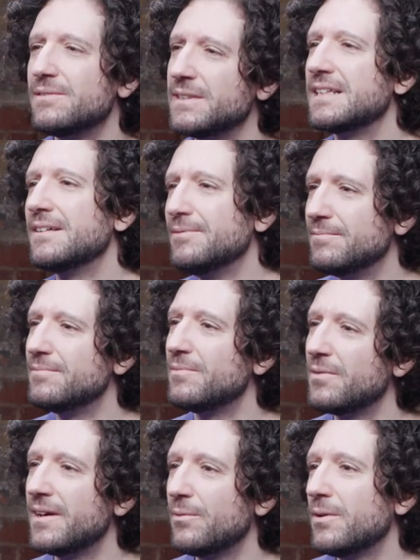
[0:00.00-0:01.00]
yeah,
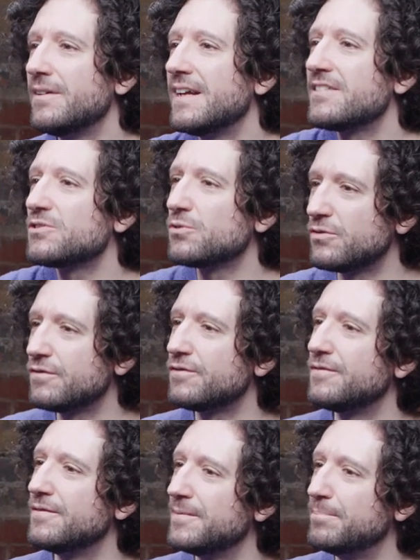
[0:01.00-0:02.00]
we're in a sort of
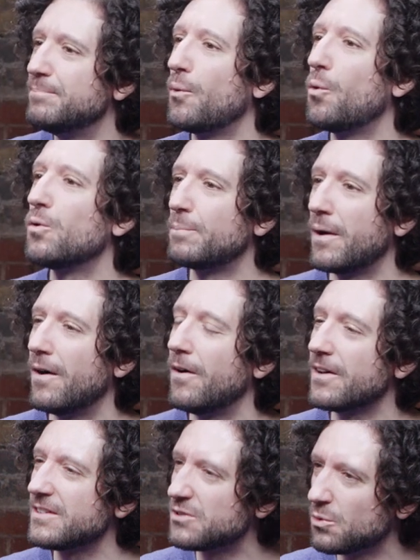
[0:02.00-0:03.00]

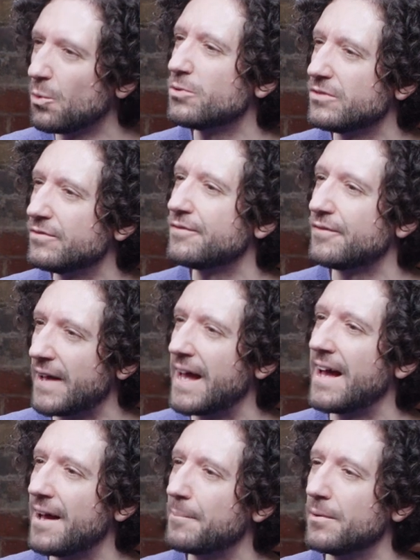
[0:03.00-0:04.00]
ballpark sort of
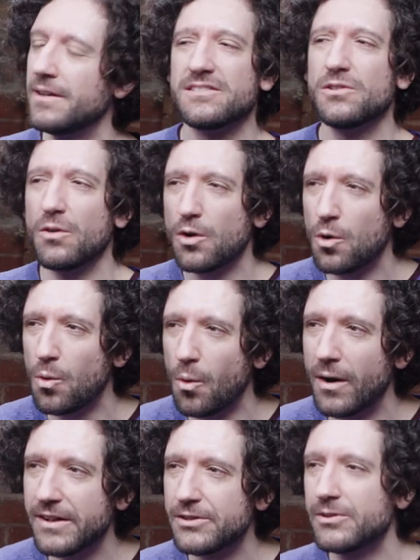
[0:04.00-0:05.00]
fair, but it's not
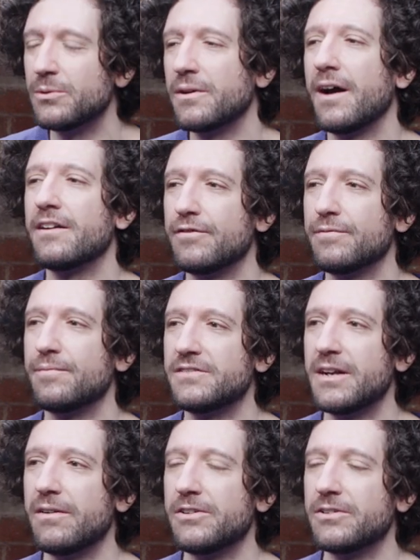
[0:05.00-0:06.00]
quite true kind of
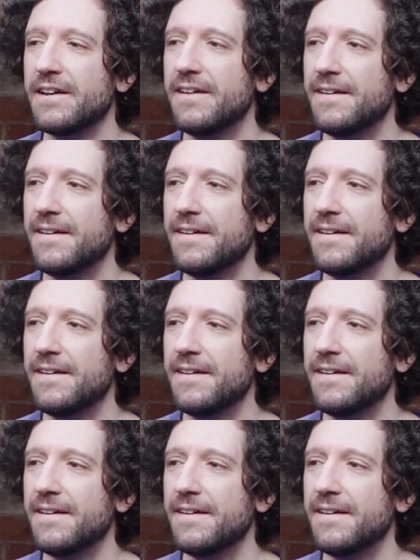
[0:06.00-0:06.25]
territory.